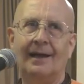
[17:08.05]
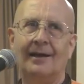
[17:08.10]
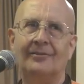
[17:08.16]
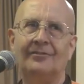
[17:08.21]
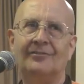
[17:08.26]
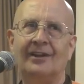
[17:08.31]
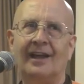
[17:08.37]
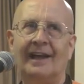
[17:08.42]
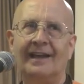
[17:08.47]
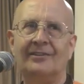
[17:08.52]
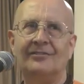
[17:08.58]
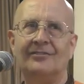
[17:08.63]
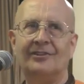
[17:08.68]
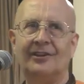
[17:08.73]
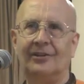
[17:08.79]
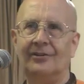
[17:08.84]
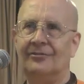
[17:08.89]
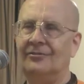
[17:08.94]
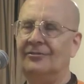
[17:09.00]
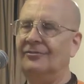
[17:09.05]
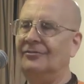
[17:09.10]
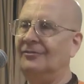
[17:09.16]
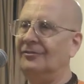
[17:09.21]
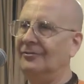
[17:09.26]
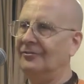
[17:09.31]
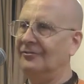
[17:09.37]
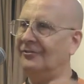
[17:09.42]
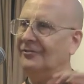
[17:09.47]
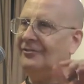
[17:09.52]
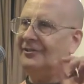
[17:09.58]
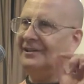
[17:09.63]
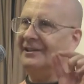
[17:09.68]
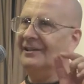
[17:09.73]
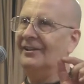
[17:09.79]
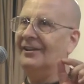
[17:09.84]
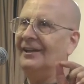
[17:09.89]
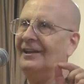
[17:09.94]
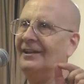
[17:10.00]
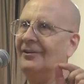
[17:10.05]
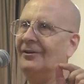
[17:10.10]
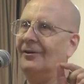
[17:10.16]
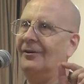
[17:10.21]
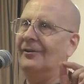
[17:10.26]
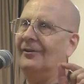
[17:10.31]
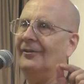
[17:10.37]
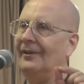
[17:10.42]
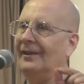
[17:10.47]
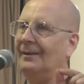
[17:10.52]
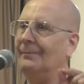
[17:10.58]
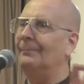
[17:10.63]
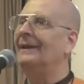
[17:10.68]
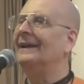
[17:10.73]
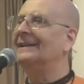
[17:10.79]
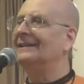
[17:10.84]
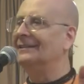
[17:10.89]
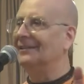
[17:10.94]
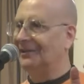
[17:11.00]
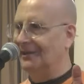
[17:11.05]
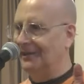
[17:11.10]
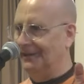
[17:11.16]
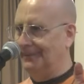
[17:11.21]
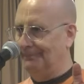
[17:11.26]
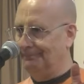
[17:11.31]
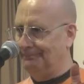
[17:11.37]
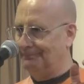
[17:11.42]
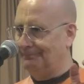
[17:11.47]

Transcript: science tells us there's this little thing called the amygdala,